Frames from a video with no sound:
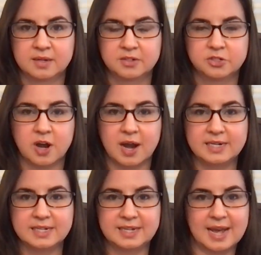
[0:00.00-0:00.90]
trying
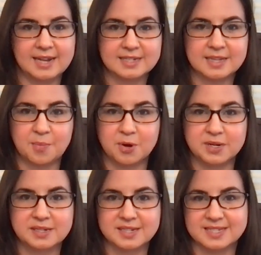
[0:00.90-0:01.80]
to get someone
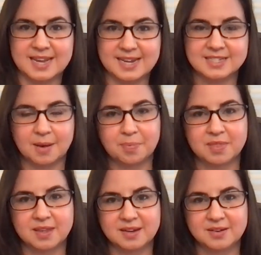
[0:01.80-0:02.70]
to say
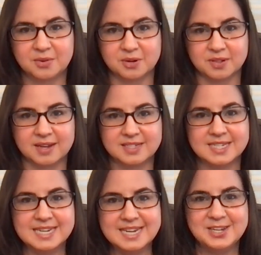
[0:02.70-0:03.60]
something or like
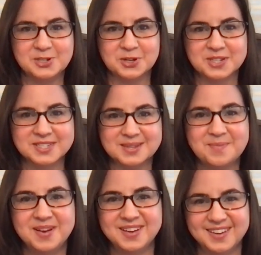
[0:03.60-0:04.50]
sneaky
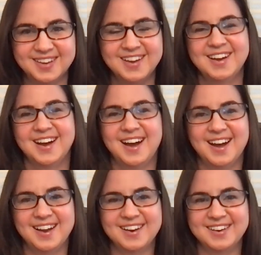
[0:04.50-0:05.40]
journalism.
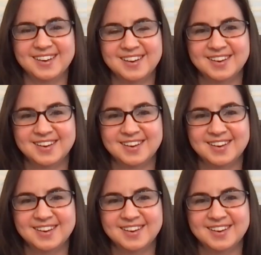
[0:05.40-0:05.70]
I,